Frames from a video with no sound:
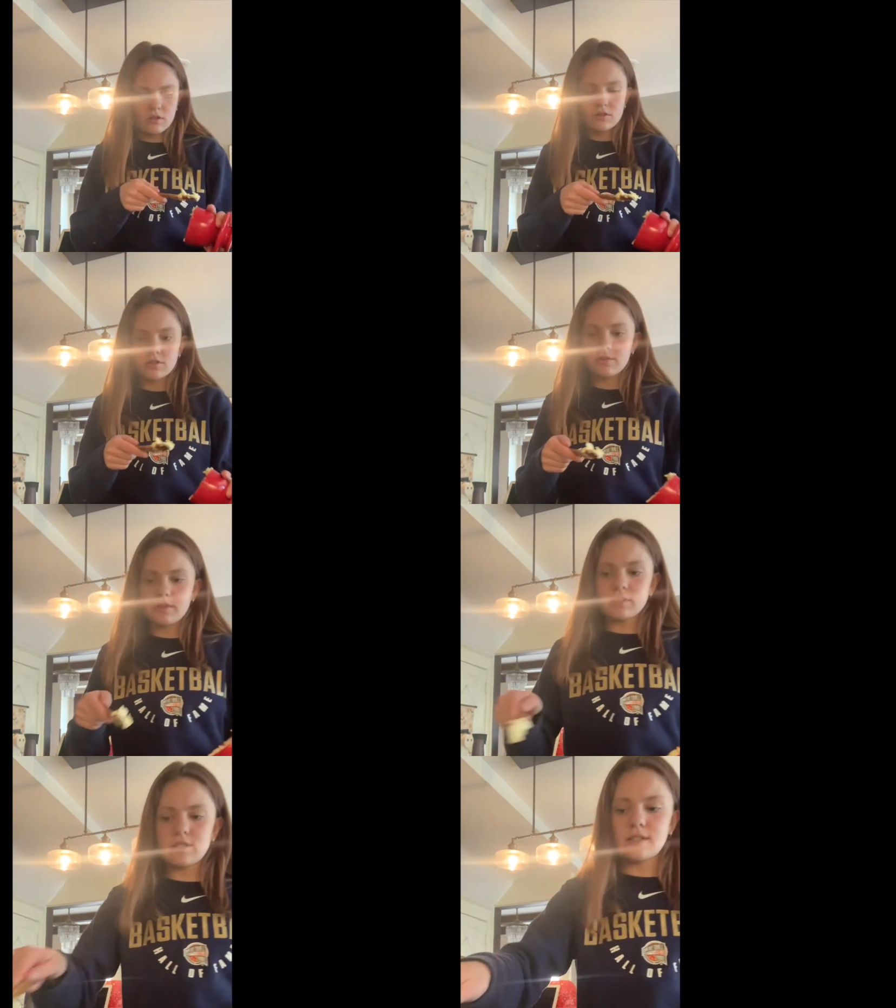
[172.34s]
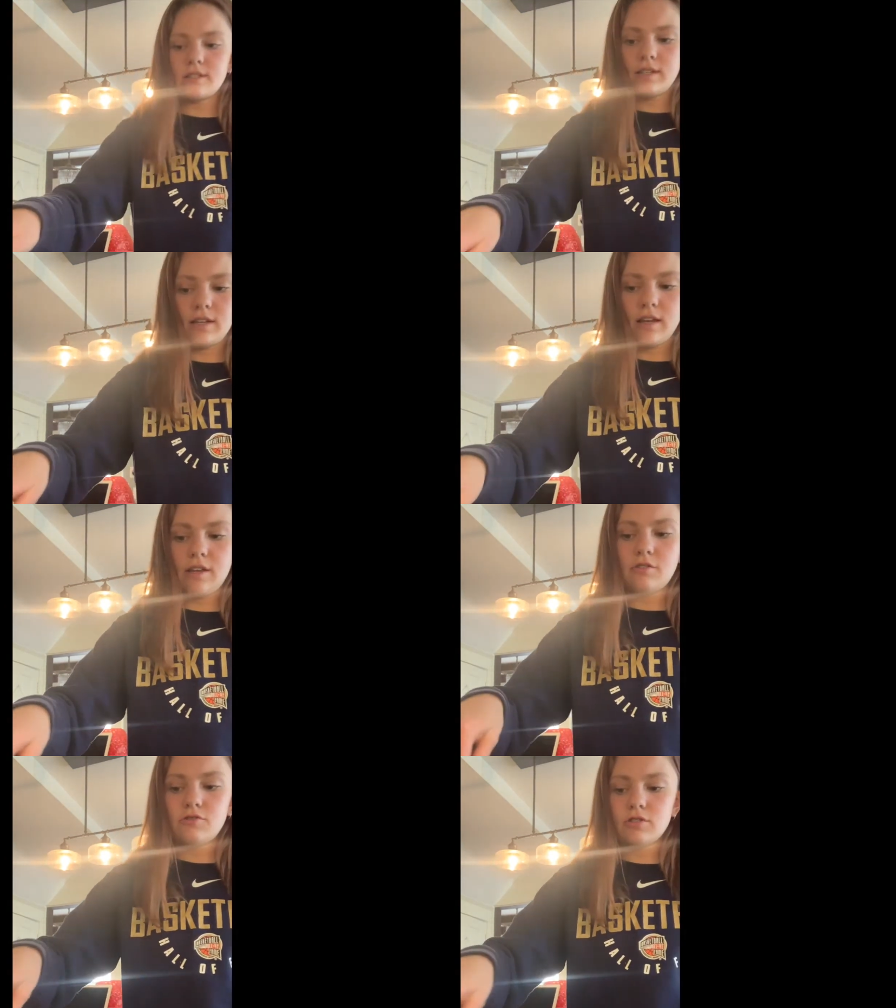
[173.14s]
so it doesn't stick
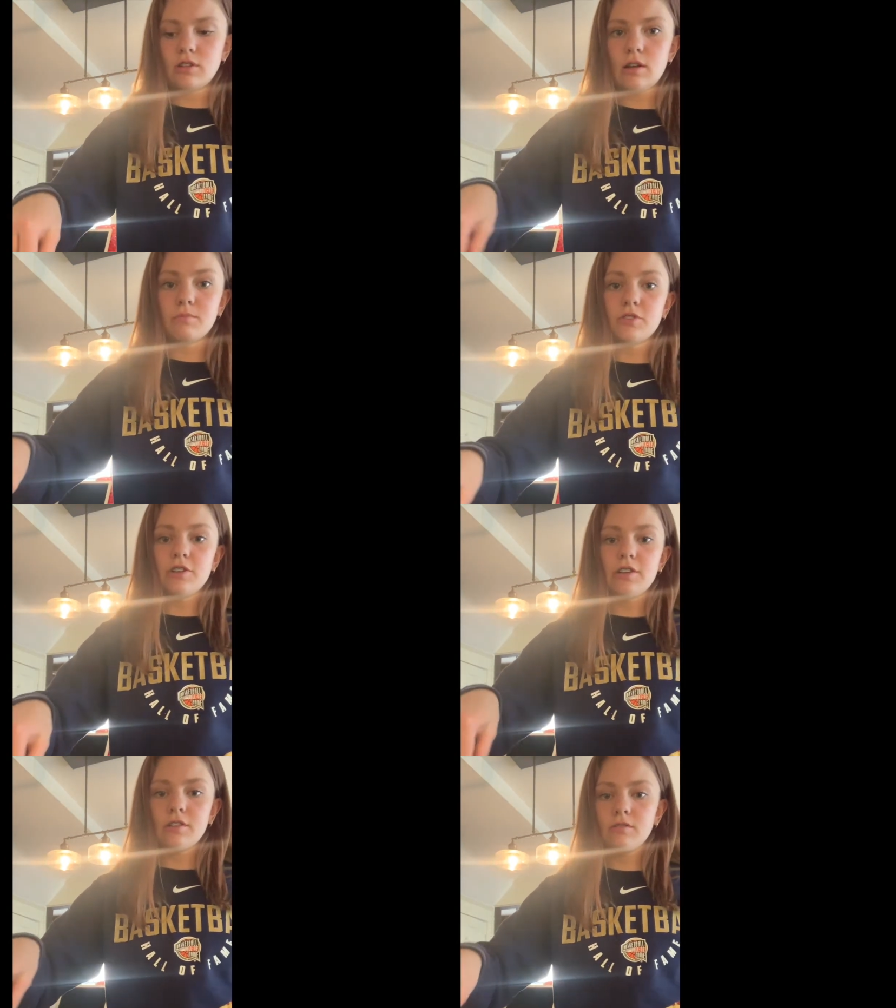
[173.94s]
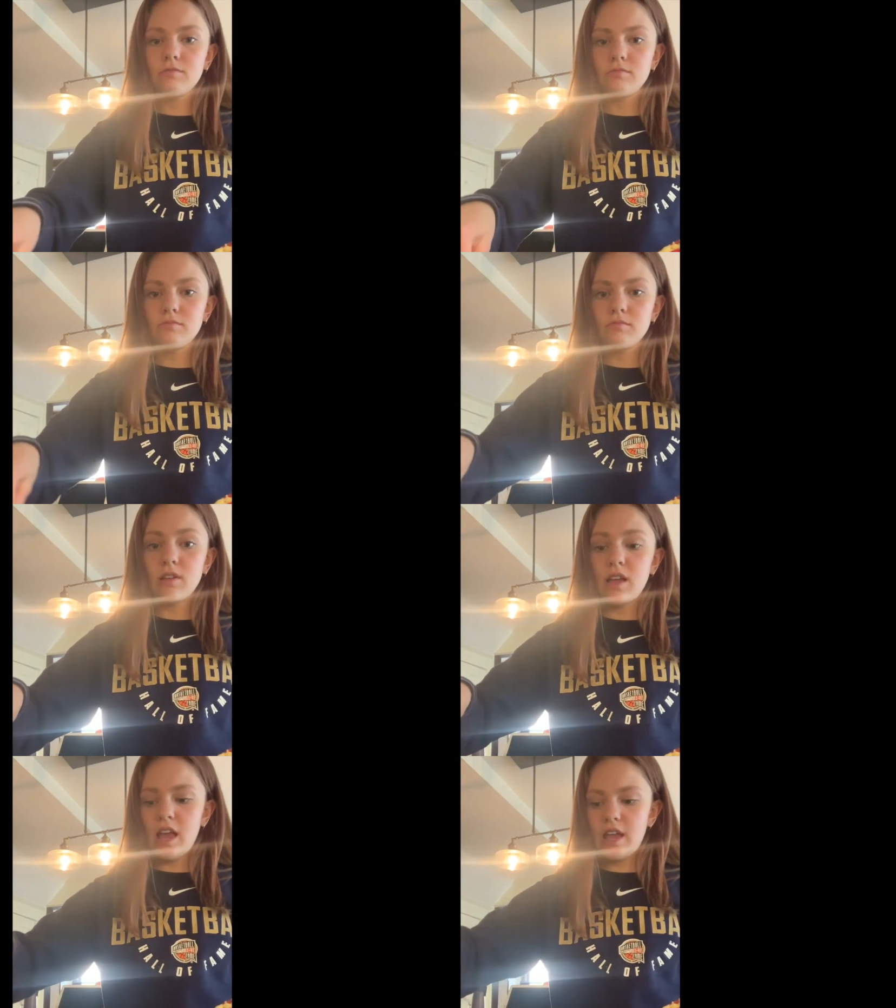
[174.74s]
and you're just not burning
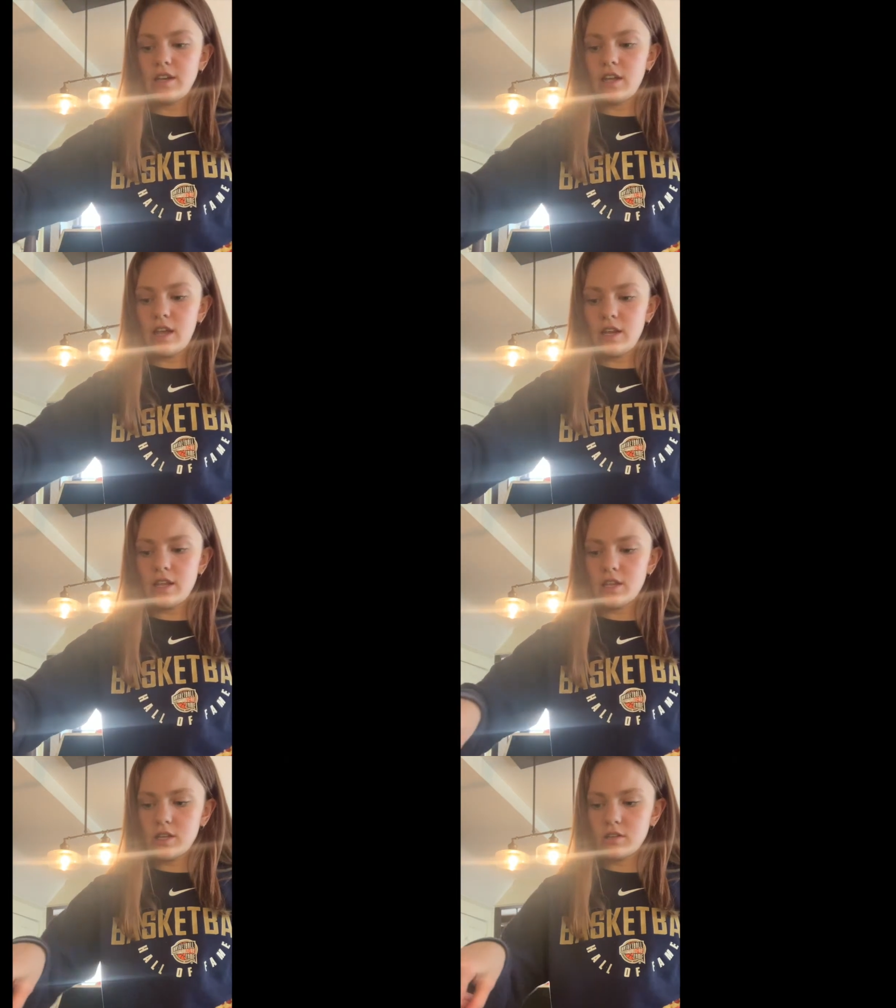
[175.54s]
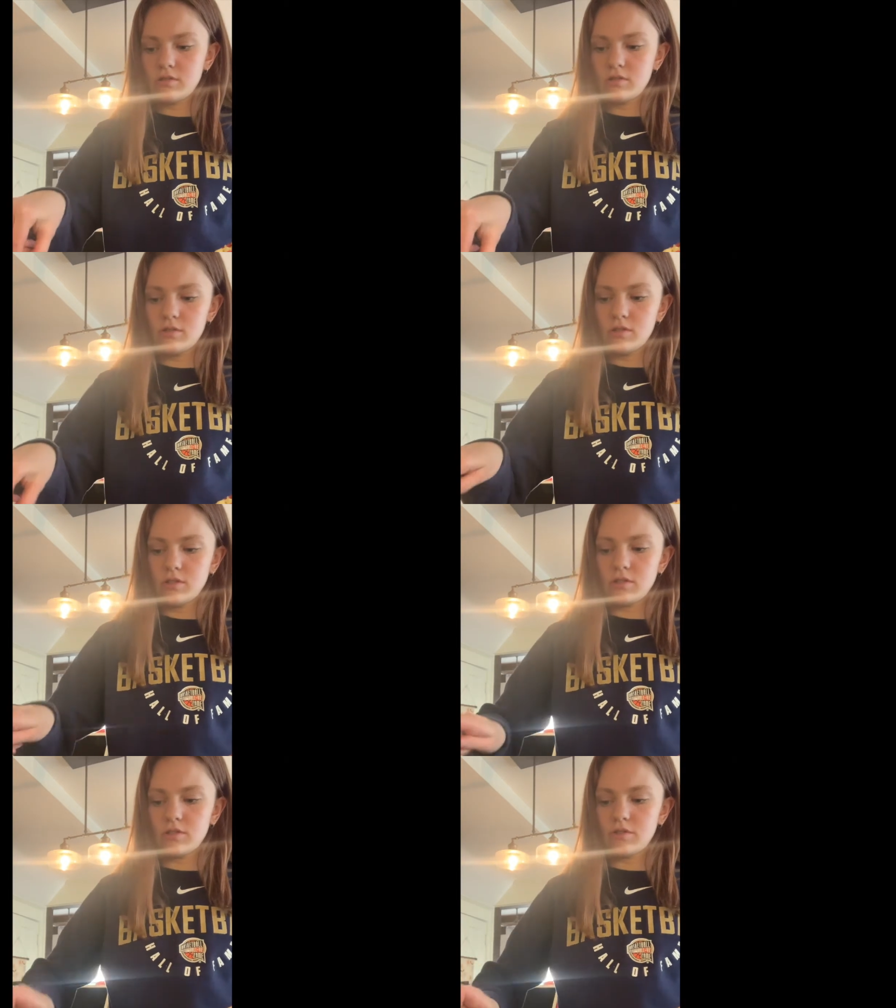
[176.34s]
anything.
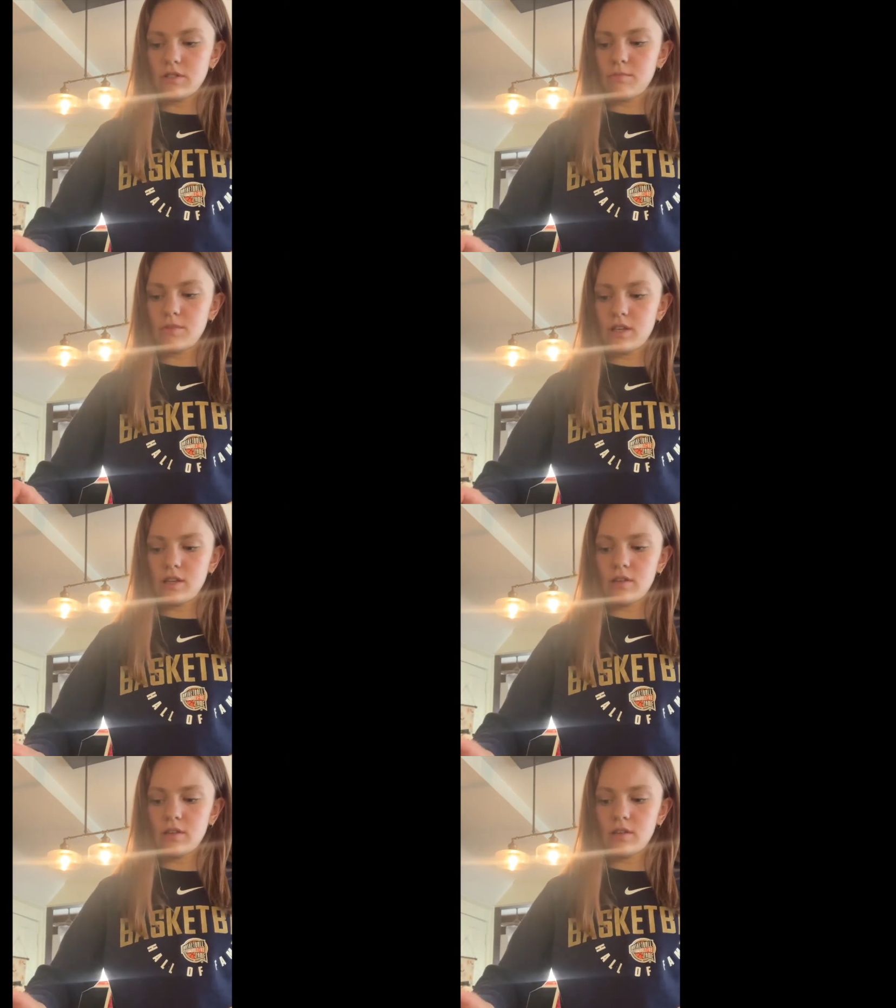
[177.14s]
So that's something.